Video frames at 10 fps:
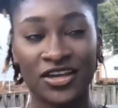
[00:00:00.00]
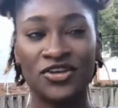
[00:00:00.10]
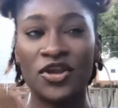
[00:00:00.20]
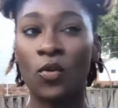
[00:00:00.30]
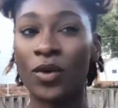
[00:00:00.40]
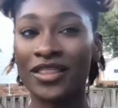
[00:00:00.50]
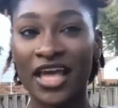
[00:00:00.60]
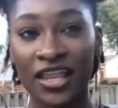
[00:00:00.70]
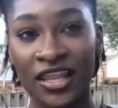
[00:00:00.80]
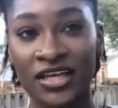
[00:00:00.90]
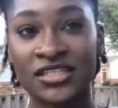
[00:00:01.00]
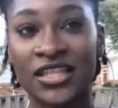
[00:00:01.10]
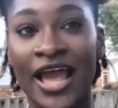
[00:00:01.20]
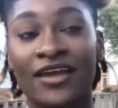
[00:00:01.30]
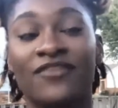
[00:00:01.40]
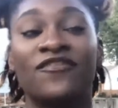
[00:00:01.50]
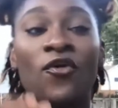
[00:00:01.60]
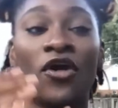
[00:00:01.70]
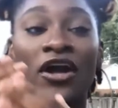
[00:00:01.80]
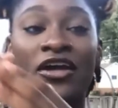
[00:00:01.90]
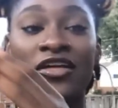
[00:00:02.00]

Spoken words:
what that looks like for